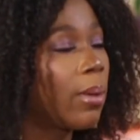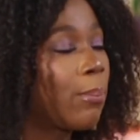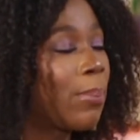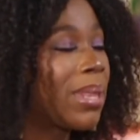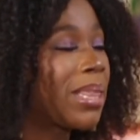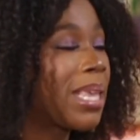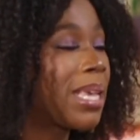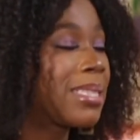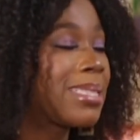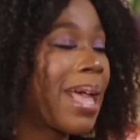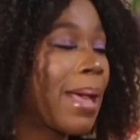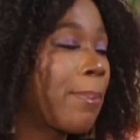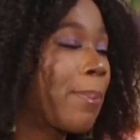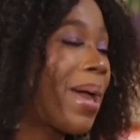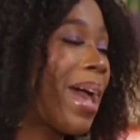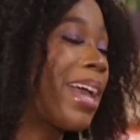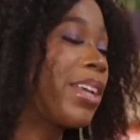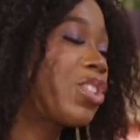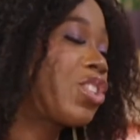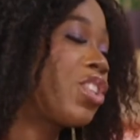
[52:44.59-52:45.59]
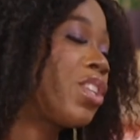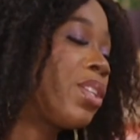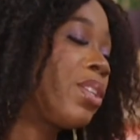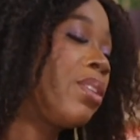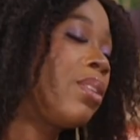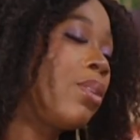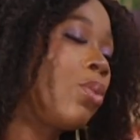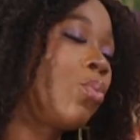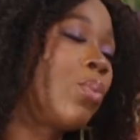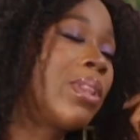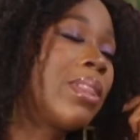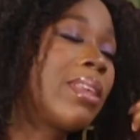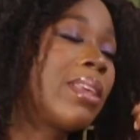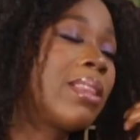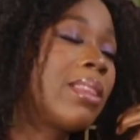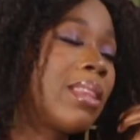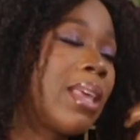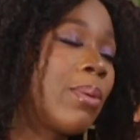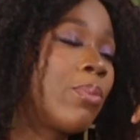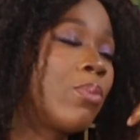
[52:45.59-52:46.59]
but there's that passion
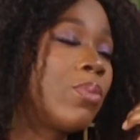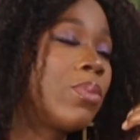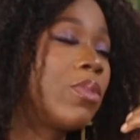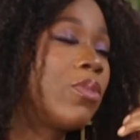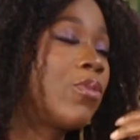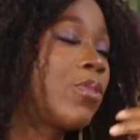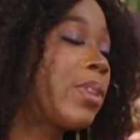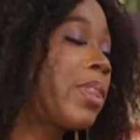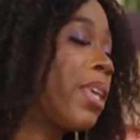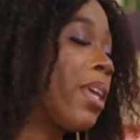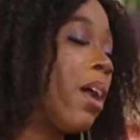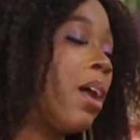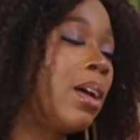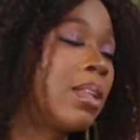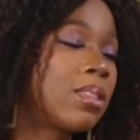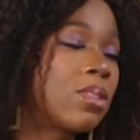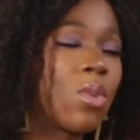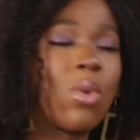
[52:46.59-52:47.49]
within them for the arts,